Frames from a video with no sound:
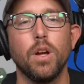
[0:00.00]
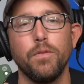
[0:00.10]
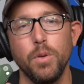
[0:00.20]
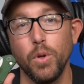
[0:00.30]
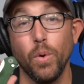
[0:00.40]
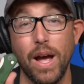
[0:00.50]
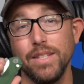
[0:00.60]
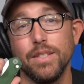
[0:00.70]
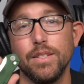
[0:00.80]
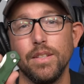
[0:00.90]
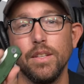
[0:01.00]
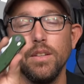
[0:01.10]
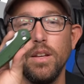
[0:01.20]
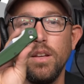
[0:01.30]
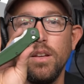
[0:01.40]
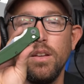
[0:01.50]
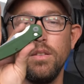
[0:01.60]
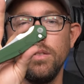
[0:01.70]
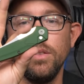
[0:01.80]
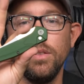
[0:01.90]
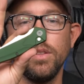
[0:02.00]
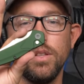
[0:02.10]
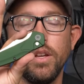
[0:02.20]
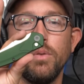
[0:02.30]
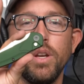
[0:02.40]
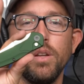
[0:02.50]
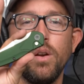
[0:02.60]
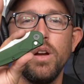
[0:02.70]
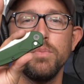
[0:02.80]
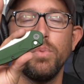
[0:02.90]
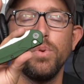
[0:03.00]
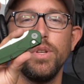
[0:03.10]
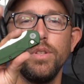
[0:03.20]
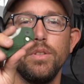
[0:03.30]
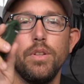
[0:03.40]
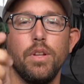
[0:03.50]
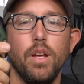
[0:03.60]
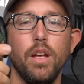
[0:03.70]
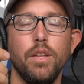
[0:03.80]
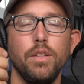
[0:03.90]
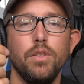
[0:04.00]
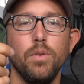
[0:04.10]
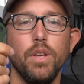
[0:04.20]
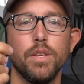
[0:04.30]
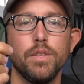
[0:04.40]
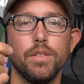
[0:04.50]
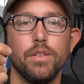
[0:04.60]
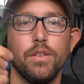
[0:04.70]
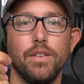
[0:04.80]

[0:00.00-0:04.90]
off, for anybody who hasn't seen, looks like a regular Osborne, and then you do this.